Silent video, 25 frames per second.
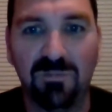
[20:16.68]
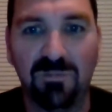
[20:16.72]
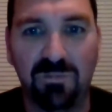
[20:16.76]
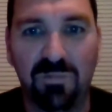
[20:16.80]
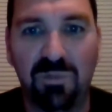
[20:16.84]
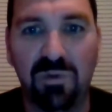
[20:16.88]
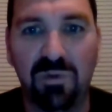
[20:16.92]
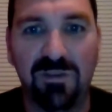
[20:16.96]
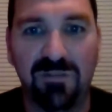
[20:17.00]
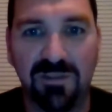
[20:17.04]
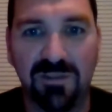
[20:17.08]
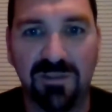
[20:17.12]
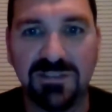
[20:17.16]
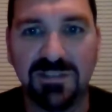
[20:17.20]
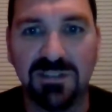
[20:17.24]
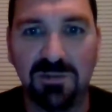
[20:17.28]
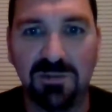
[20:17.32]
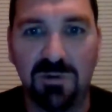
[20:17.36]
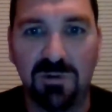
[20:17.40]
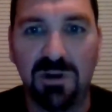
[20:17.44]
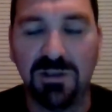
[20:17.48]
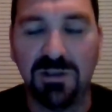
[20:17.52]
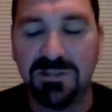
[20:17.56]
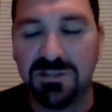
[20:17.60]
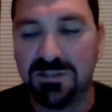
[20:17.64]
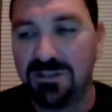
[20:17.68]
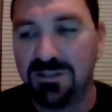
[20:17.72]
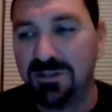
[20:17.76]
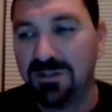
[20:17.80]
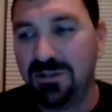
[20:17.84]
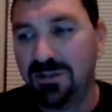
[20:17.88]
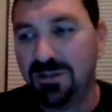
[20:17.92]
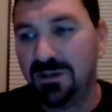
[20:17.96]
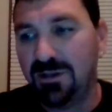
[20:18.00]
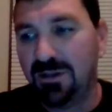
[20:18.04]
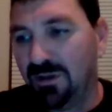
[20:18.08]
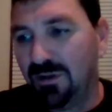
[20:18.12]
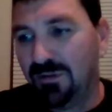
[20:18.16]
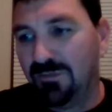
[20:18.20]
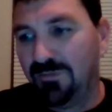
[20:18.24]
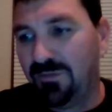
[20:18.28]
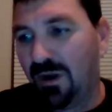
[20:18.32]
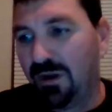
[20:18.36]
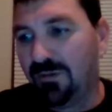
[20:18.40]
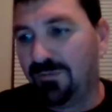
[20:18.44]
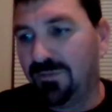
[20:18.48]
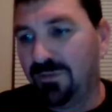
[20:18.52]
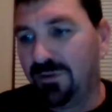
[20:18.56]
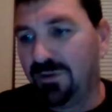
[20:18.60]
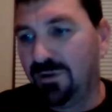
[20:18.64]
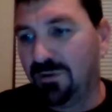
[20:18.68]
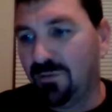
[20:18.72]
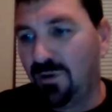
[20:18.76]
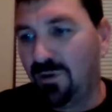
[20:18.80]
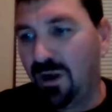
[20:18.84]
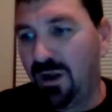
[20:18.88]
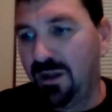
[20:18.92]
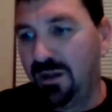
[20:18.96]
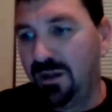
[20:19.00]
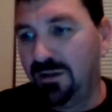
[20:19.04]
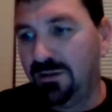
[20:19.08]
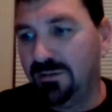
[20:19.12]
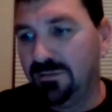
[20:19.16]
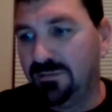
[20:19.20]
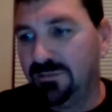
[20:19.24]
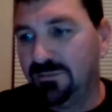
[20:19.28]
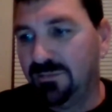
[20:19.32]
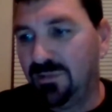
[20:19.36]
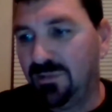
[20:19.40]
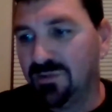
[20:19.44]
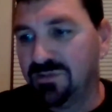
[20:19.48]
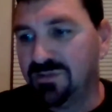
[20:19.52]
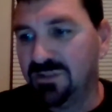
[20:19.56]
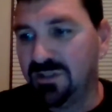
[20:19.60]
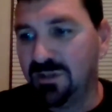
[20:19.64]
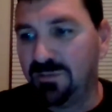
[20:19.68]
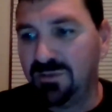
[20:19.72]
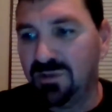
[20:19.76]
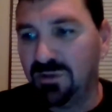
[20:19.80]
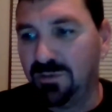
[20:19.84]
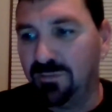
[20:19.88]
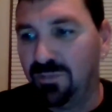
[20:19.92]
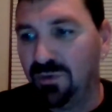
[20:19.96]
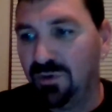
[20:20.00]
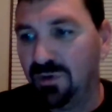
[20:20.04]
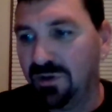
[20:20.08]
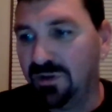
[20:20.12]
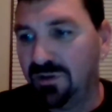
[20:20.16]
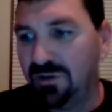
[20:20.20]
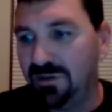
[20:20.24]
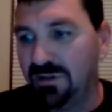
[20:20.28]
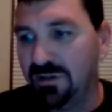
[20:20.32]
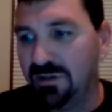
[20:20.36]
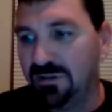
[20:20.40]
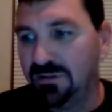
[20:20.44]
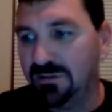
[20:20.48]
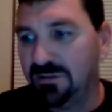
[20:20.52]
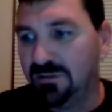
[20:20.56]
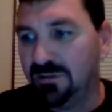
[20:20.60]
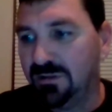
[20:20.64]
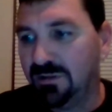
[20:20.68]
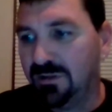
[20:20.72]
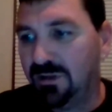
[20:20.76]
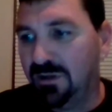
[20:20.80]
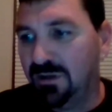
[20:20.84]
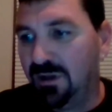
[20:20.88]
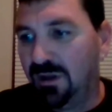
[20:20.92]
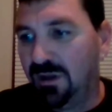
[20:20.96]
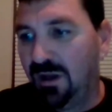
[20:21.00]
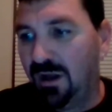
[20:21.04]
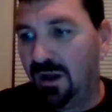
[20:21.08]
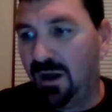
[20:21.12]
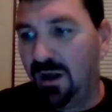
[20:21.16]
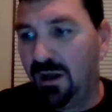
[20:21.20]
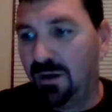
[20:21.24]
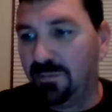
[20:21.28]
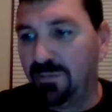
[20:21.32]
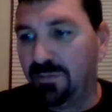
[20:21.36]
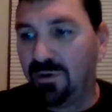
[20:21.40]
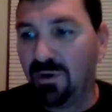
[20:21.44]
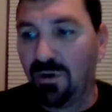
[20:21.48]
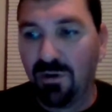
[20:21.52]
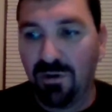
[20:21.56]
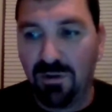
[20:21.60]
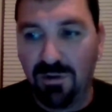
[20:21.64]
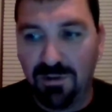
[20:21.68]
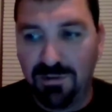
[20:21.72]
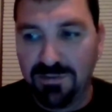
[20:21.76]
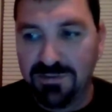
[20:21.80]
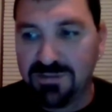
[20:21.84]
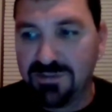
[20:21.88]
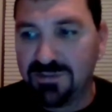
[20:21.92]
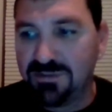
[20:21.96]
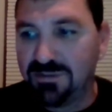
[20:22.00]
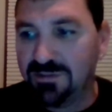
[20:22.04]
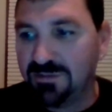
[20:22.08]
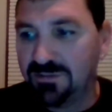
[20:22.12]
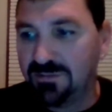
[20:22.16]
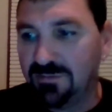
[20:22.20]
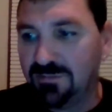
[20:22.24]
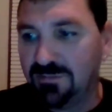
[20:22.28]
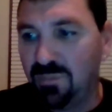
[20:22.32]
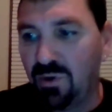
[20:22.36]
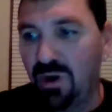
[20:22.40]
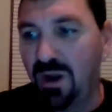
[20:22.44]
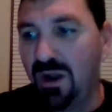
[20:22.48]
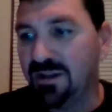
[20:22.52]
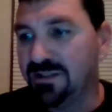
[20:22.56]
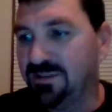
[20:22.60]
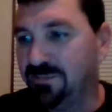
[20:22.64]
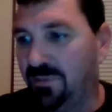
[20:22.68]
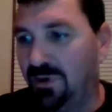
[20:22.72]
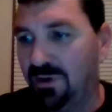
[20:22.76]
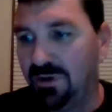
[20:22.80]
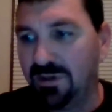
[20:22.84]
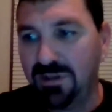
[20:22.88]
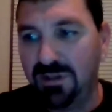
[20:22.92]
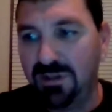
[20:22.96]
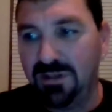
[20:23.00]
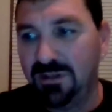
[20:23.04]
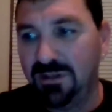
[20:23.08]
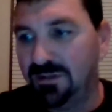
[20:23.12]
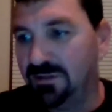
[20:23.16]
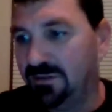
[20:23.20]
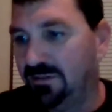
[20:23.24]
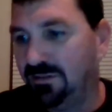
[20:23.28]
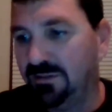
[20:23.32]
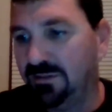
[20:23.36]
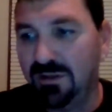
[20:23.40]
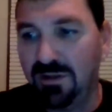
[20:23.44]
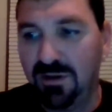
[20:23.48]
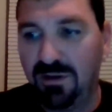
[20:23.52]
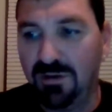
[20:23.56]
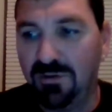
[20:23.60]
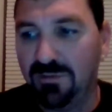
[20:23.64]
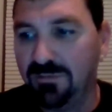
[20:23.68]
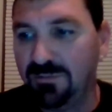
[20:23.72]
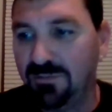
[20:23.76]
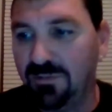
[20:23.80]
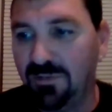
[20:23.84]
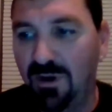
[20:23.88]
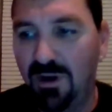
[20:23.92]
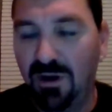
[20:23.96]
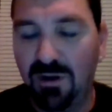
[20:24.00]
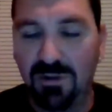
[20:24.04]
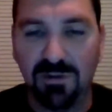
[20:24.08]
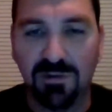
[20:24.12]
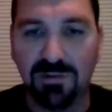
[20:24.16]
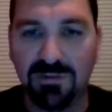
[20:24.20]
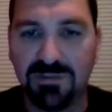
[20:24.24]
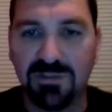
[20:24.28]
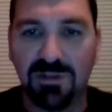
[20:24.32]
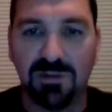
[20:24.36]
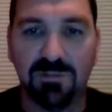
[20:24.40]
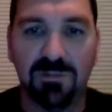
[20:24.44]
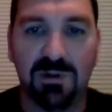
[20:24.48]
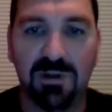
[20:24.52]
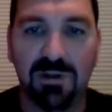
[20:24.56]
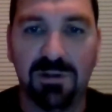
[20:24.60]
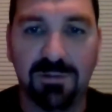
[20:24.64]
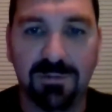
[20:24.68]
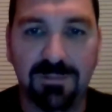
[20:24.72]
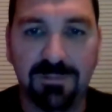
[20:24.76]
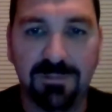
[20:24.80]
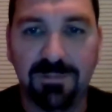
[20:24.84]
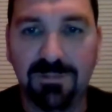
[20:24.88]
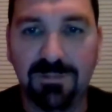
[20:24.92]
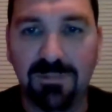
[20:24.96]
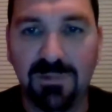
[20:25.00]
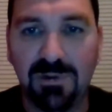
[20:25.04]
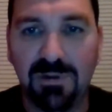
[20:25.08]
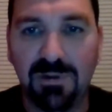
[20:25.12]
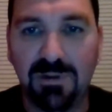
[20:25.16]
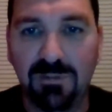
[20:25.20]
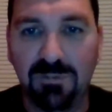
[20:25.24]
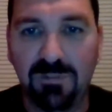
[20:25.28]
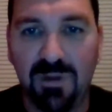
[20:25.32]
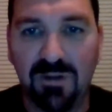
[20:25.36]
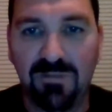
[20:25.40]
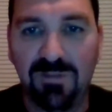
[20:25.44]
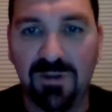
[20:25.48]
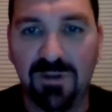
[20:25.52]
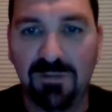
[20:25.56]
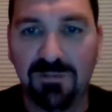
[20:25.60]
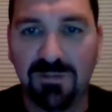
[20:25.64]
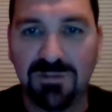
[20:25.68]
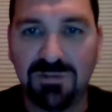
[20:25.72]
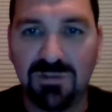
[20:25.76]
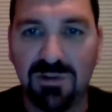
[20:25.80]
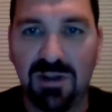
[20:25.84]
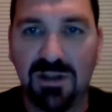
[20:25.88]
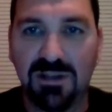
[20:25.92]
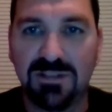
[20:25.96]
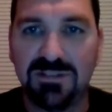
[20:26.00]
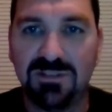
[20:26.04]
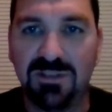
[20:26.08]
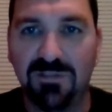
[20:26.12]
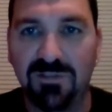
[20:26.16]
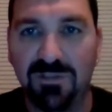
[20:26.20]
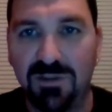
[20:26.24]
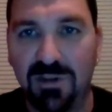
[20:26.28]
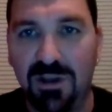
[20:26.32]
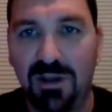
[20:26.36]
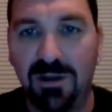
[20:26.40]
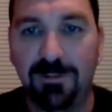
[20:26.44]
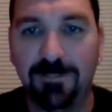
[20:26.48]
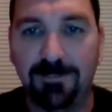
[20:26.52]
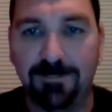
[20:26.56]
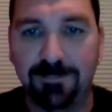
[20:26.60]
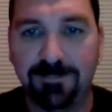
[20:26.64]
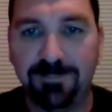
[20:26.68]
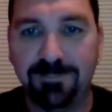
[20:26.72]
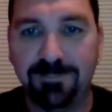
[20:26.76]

previously was. Fight for Your Right, No Sleep Till Brooklyn, Girls, Brass Monkey, you know, all those are my favorite tracks off of that.